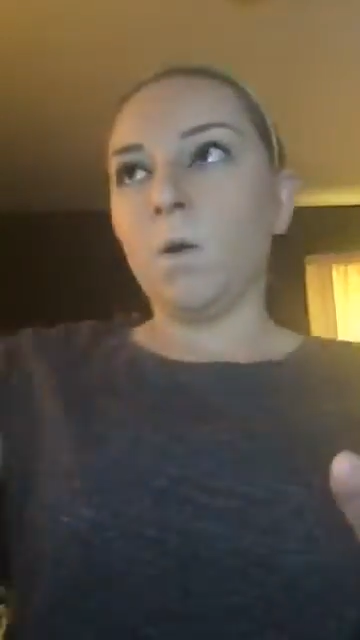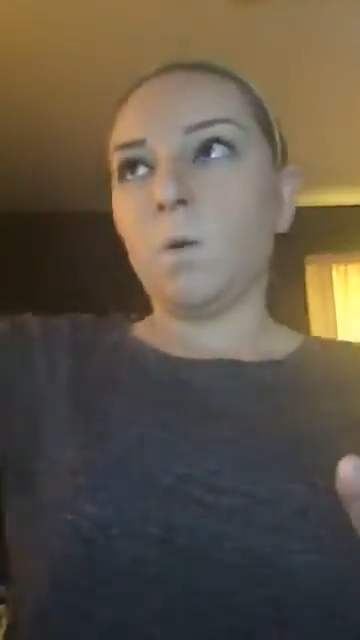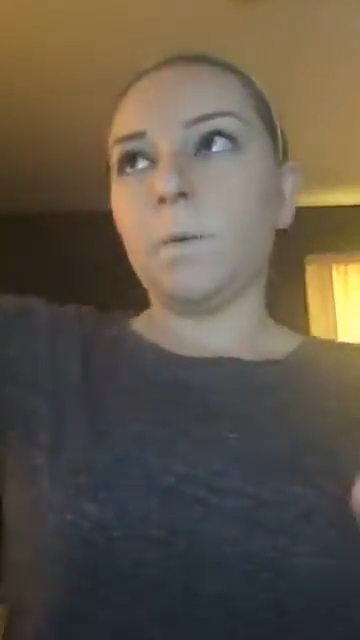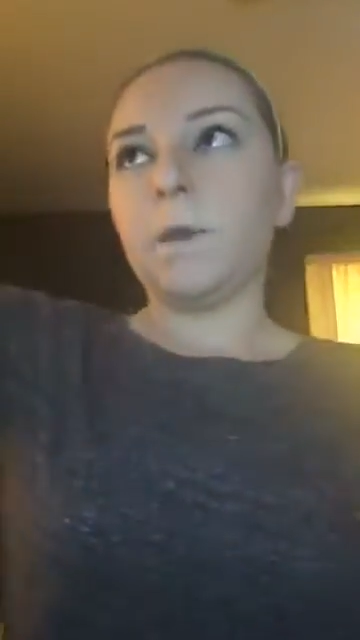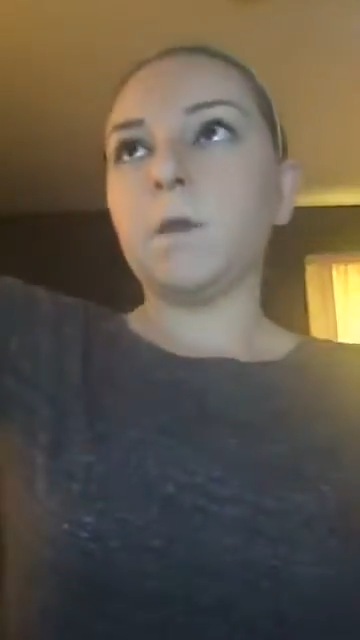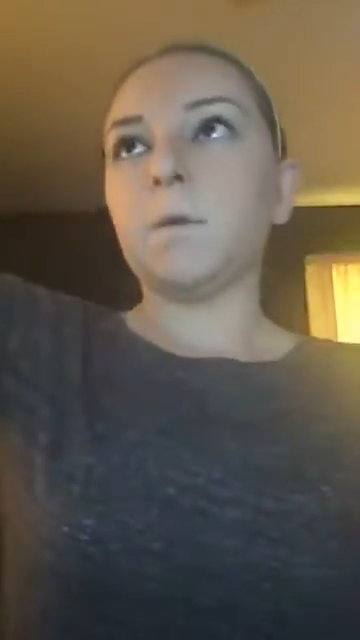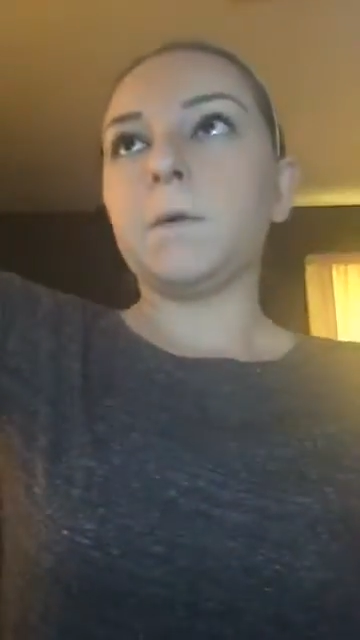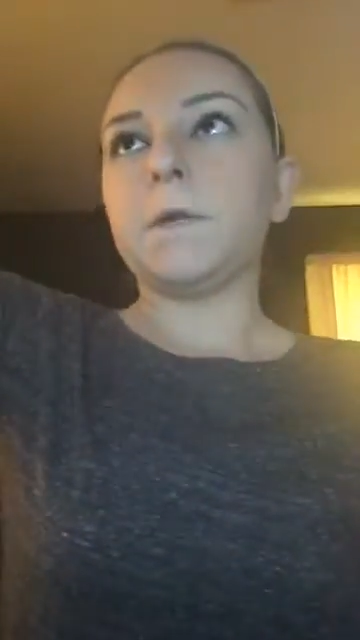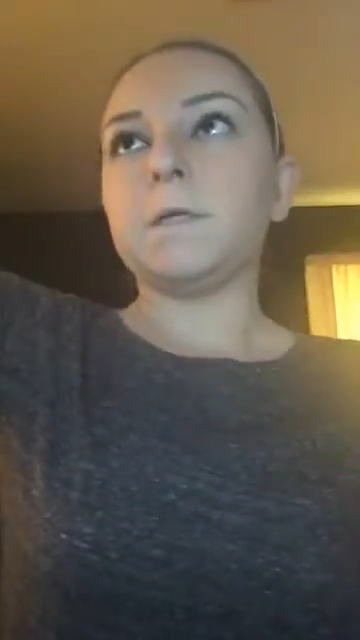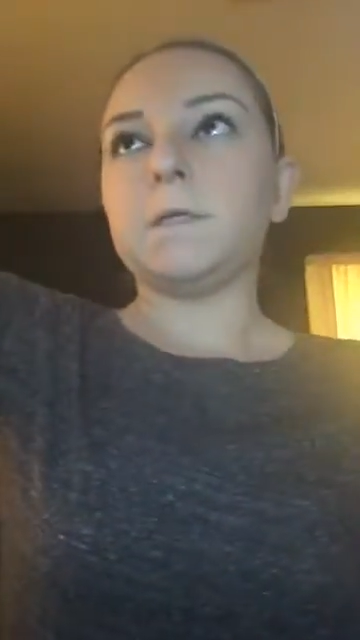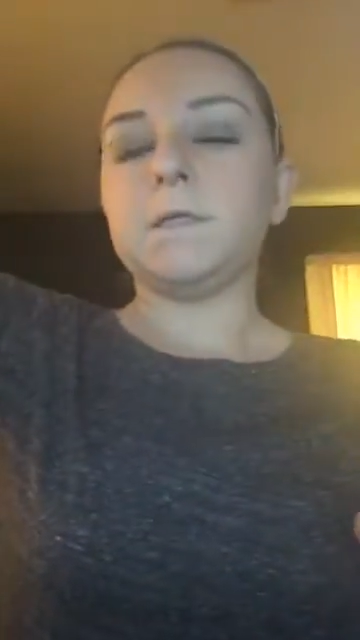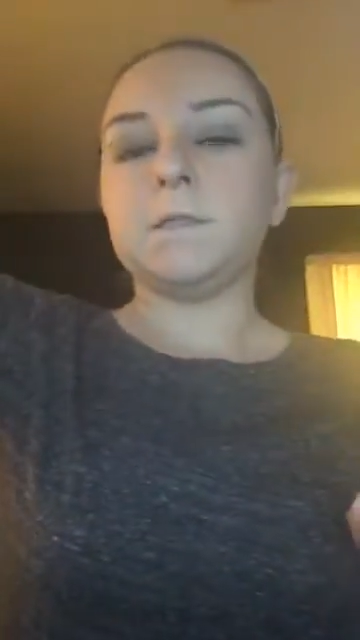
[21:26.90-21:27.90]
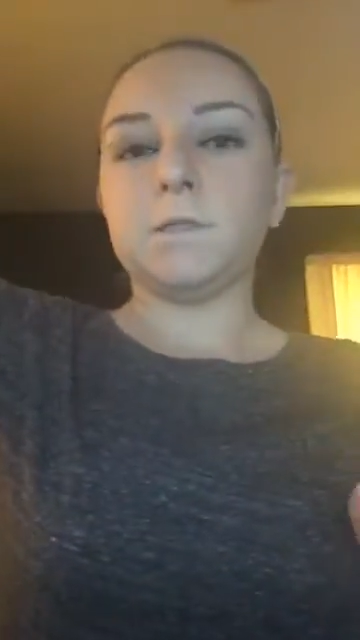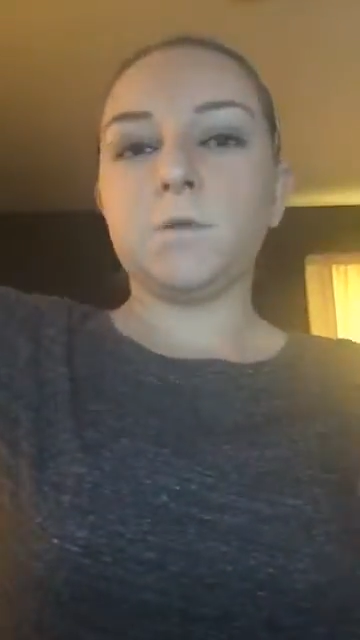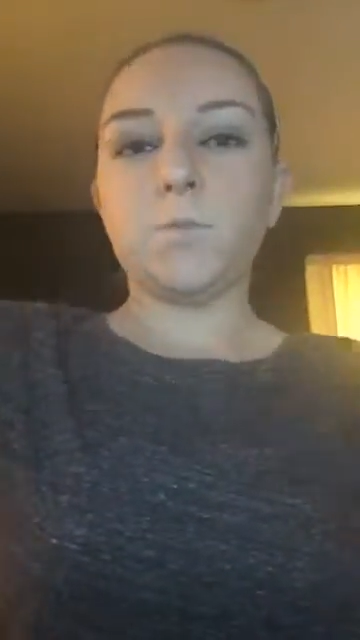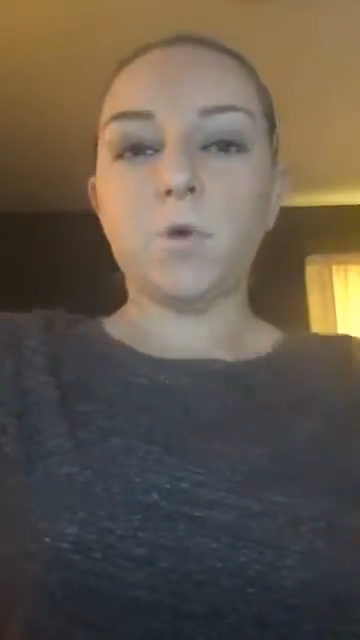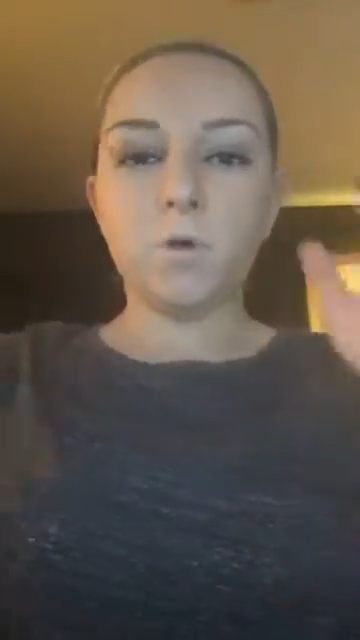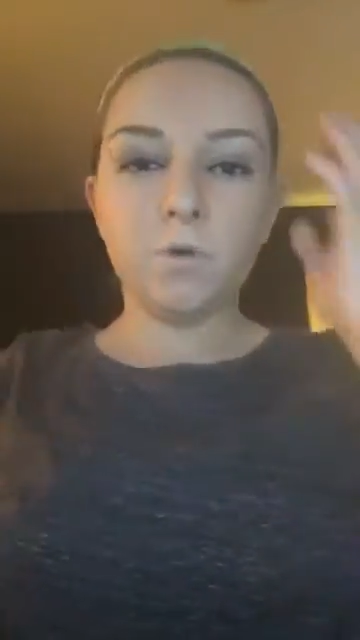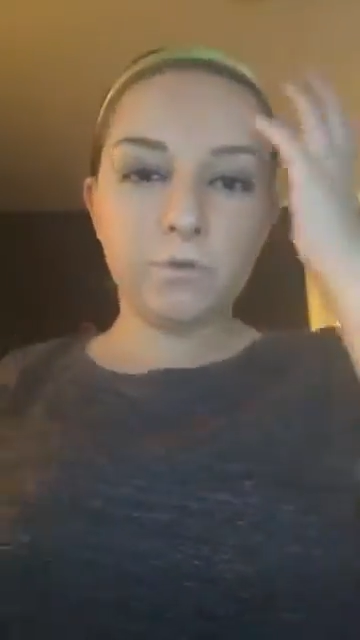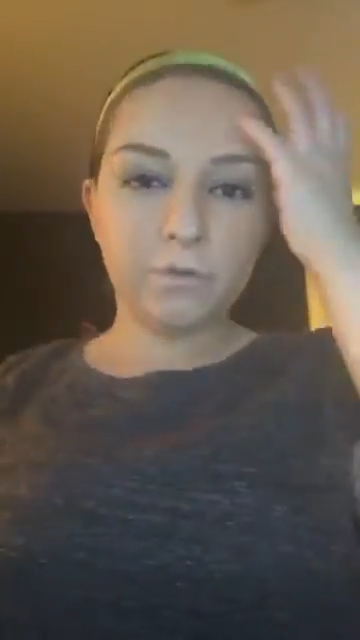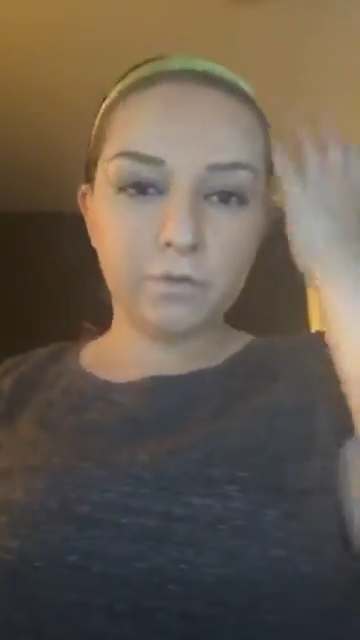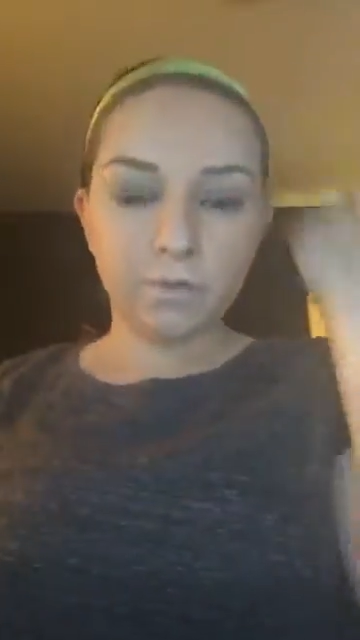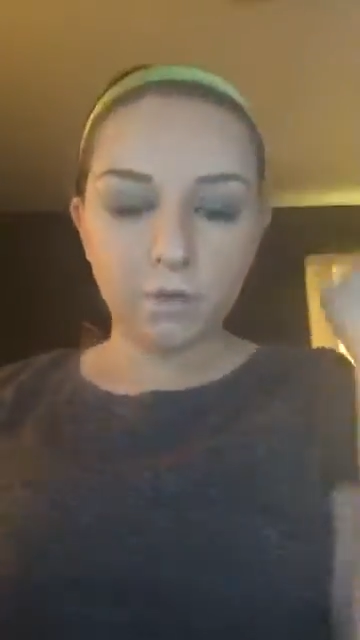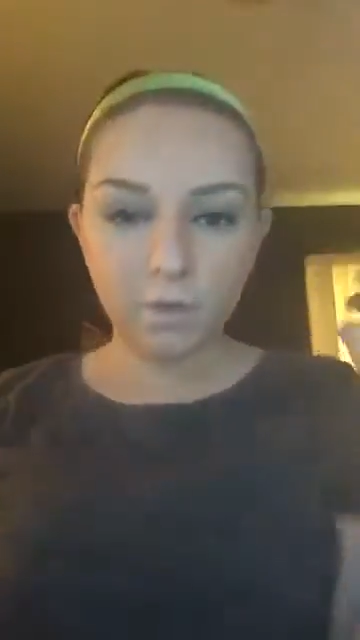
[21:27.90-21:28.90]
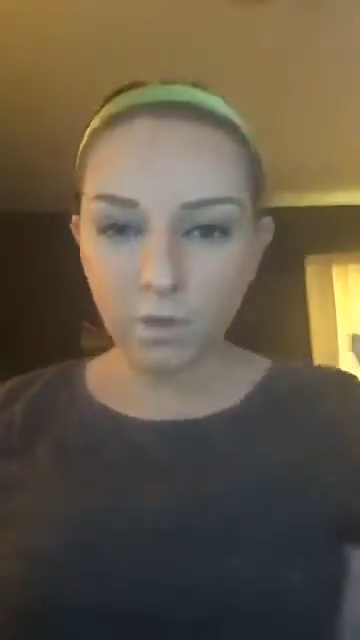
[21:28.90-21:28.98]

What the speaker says: We are going, these are both,